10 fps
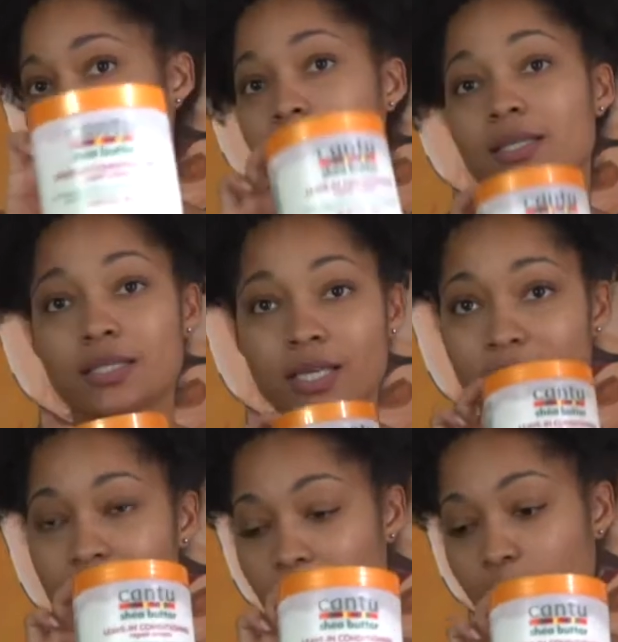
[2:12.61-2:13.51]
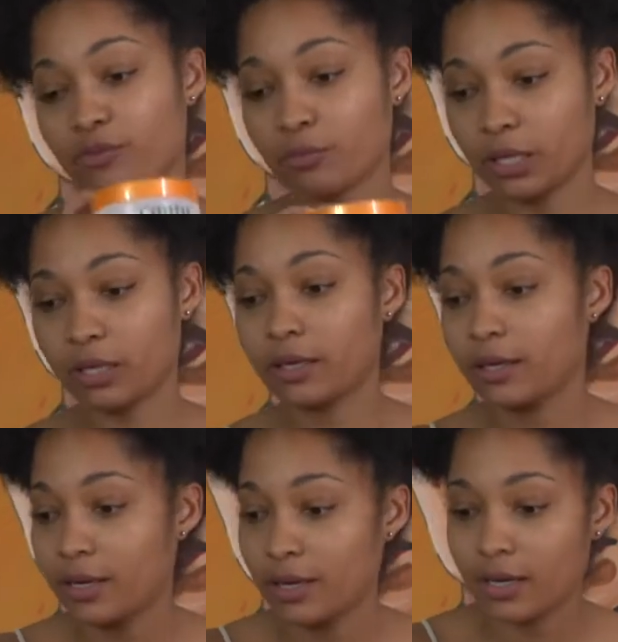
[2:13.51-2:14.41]
This changed the game for me,
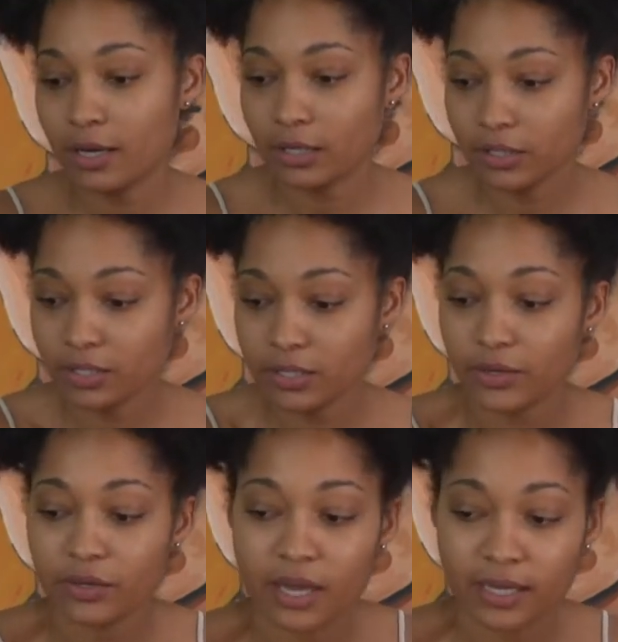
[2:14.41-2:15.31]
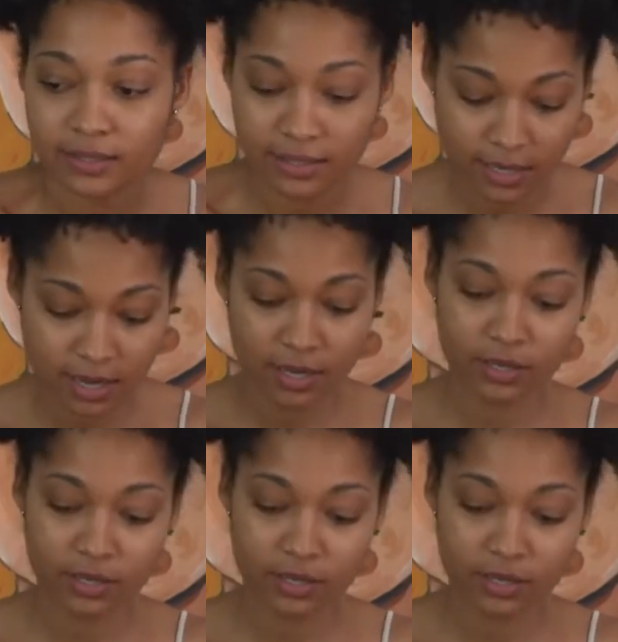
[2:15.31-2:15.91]
I'll just tell you that.